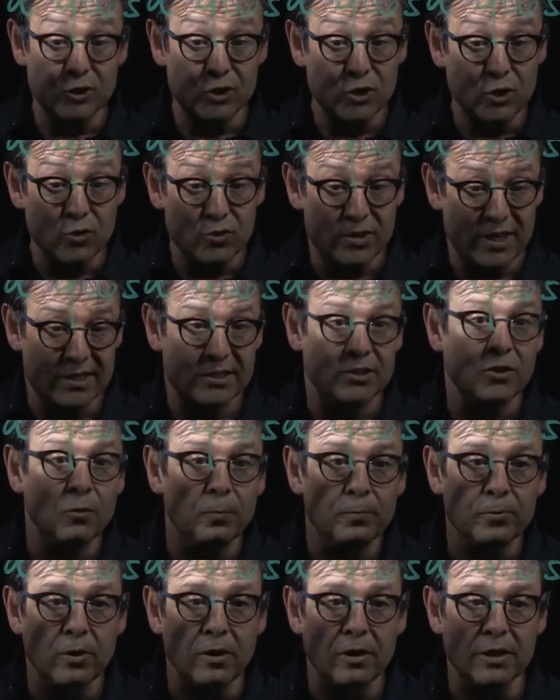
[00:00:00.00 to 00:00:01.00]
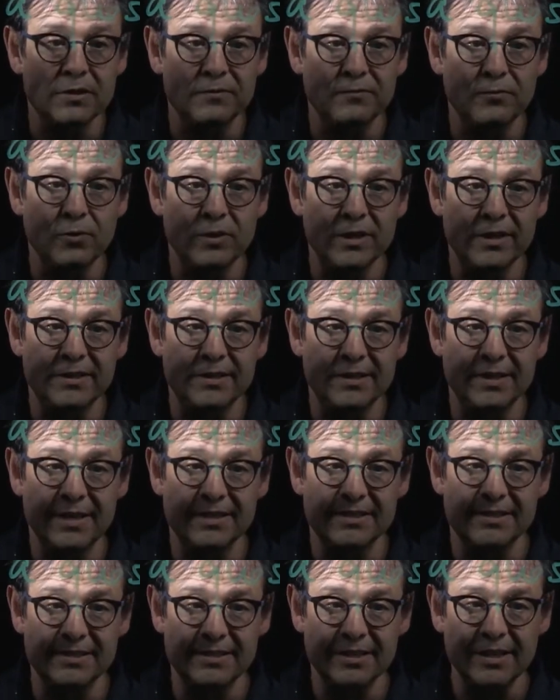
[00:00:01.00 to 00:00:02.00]
So there's no price for it
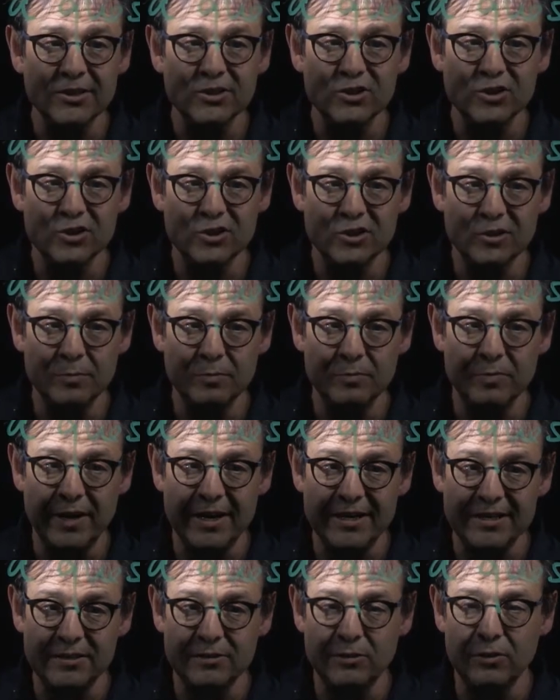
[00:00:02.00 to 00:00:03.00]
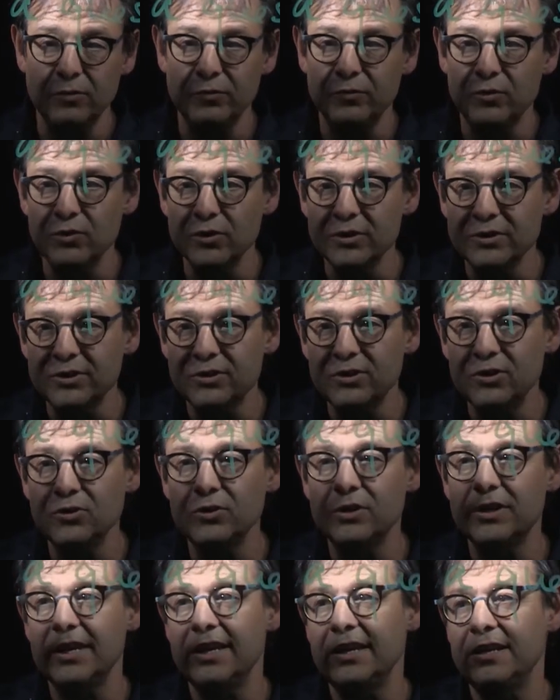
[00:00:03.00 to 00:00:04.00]
as such, but of course
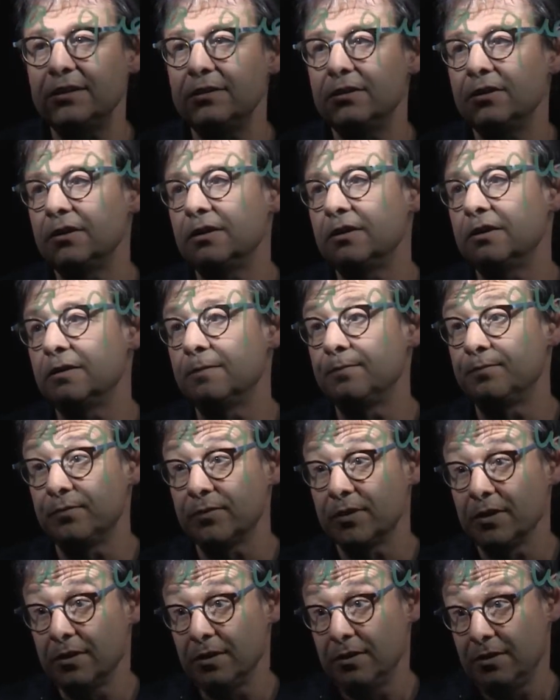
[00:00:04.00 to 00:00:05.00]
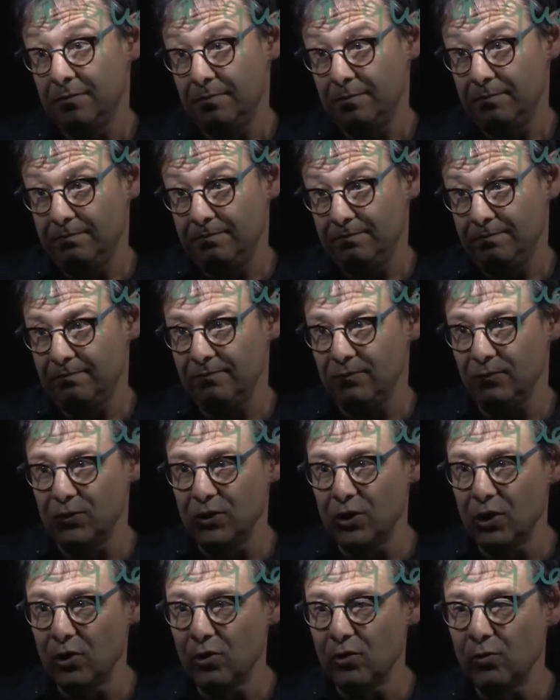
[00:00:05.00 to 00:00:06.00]
you can
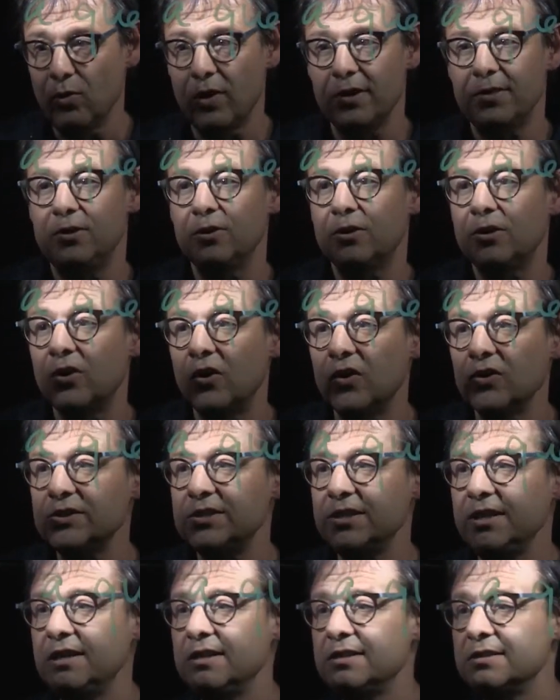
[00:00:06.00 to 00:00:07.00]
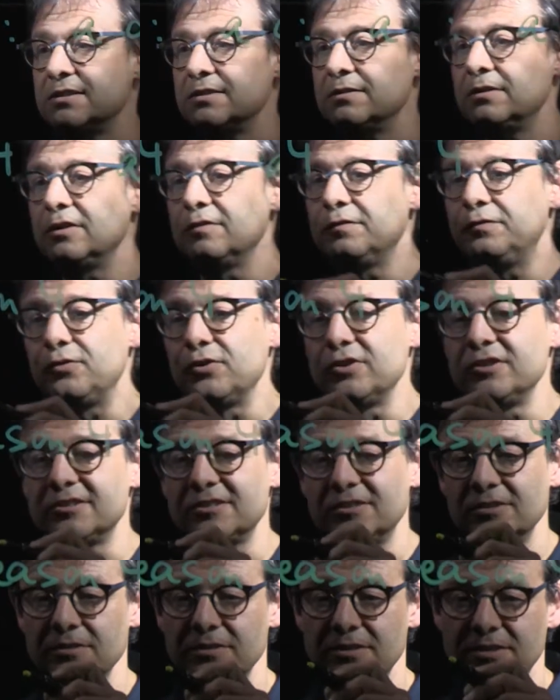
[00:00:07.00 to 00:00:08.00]
know what the cost is. For
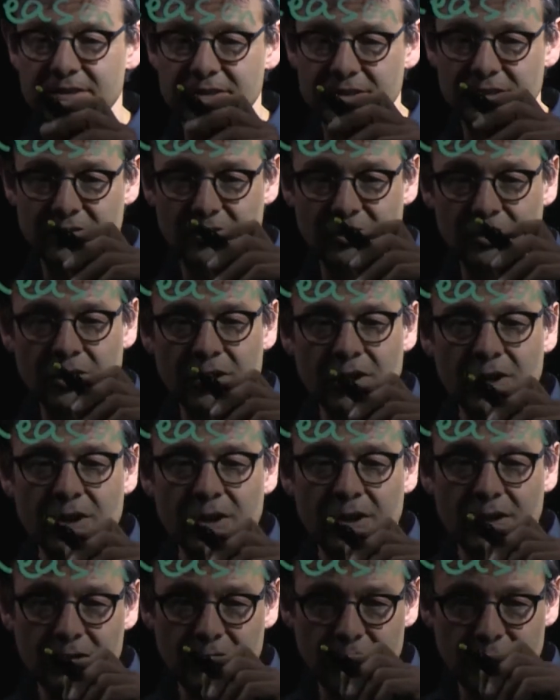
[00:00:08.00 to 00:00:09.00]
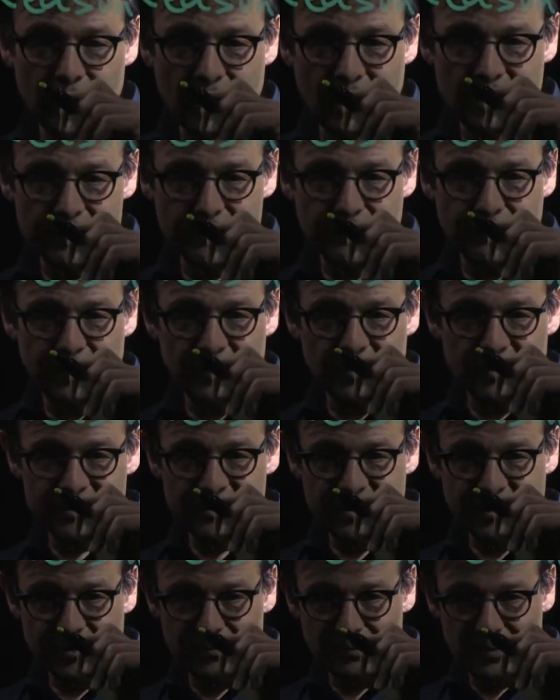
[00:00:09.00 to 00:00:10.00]
instance, as far
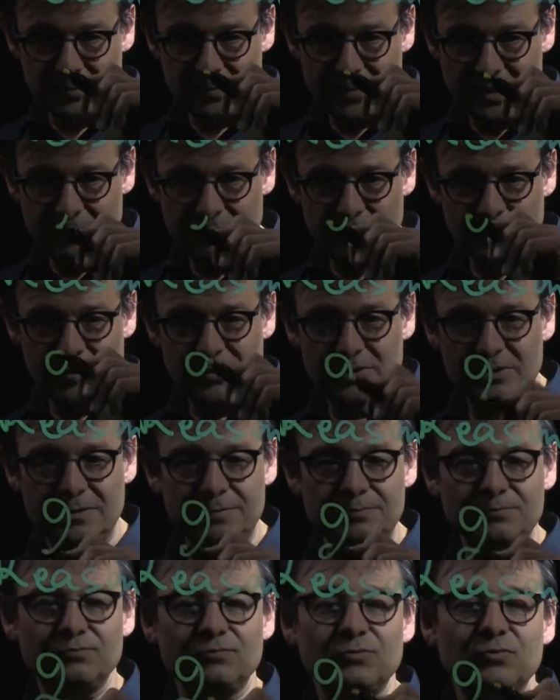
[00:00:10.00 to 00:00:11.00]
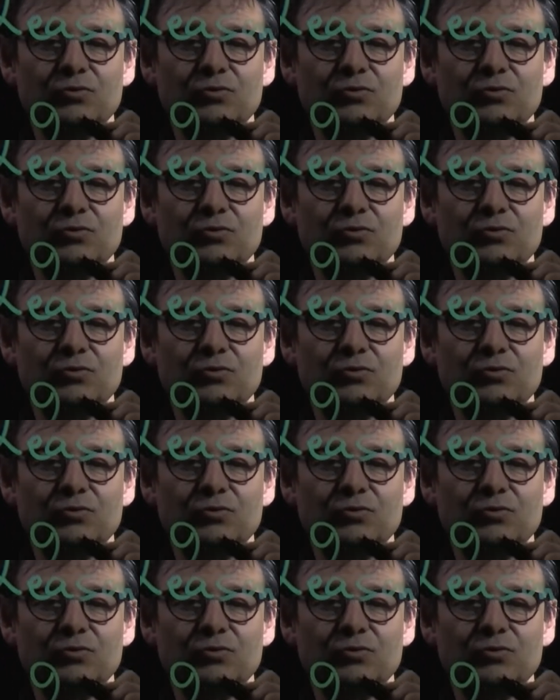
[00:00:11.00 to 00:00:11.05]
as I remember,